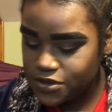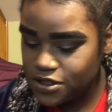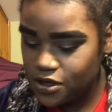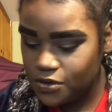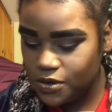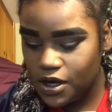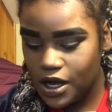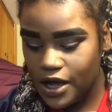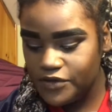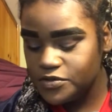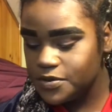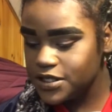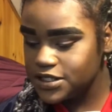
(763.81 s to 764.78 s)
So
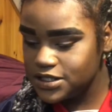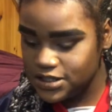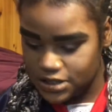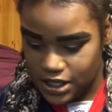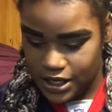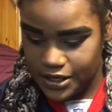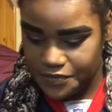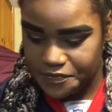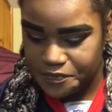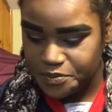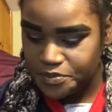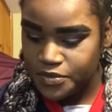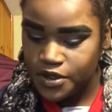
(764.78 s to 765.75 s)
everybody's inside.
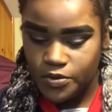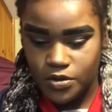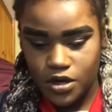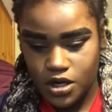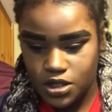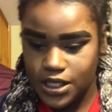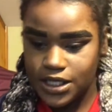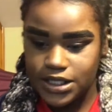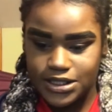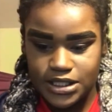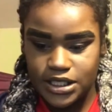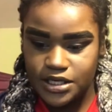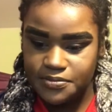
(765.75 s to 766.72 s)
We're all, like,
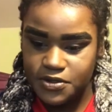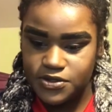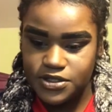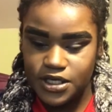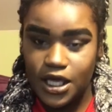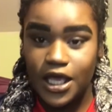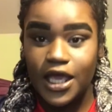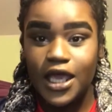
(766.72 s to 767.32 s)
listening to music.